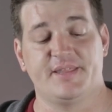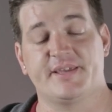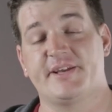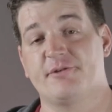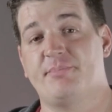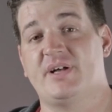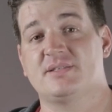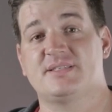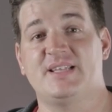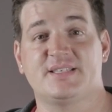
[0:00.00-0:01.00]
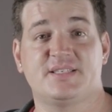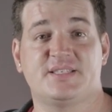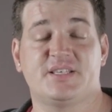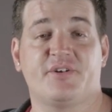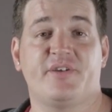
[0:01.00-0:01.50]
The geared belt's
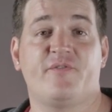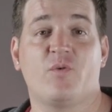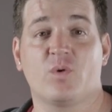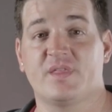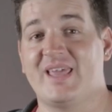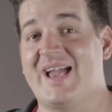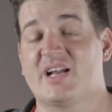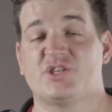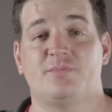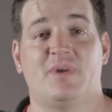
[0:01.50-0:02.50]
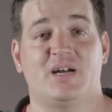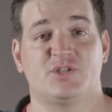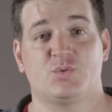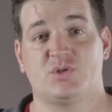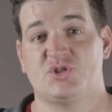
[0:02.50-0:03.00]
necessary for the action
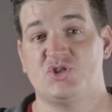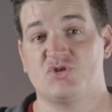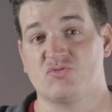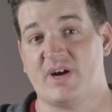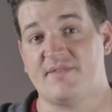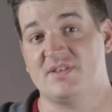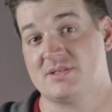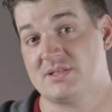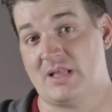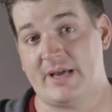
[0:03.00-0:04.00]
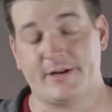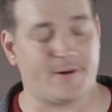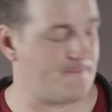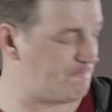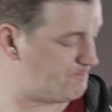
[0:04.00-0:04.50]
module to drive the
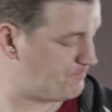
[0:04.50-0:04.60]
slider.